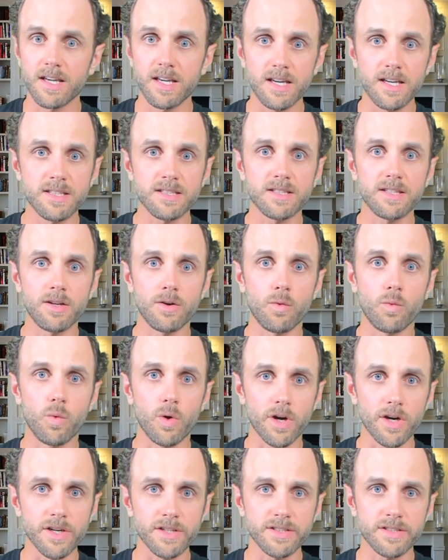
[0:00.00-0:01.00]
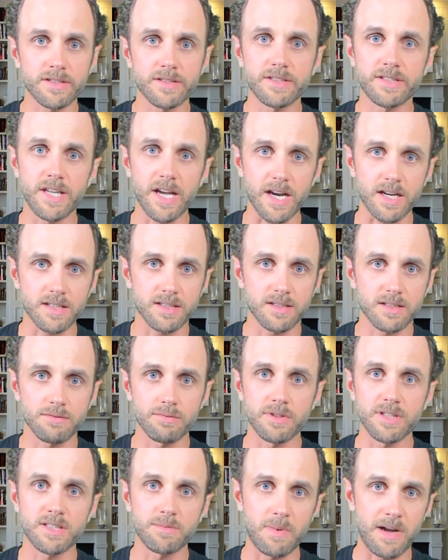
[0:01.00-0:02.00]
He is the worst
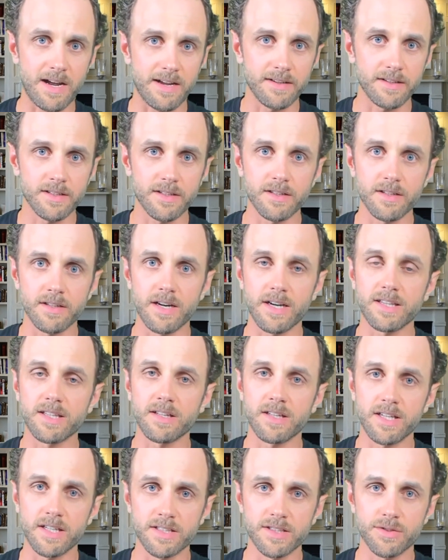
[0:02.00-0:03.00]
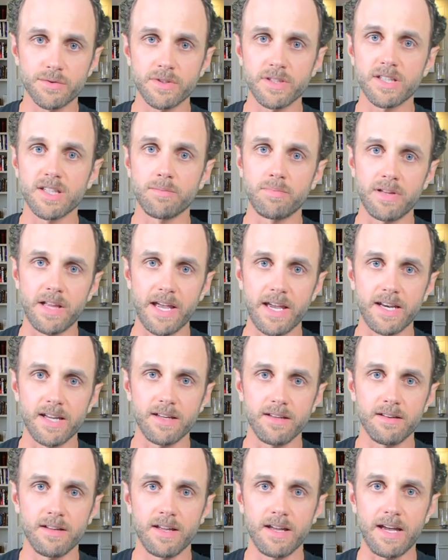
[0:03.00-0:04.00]
text responder on the history of the
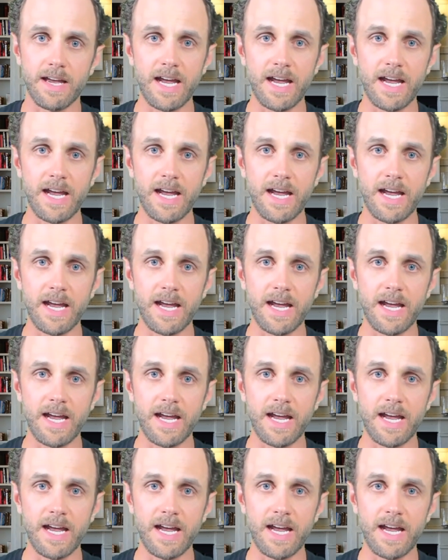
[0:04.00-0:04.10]
planet.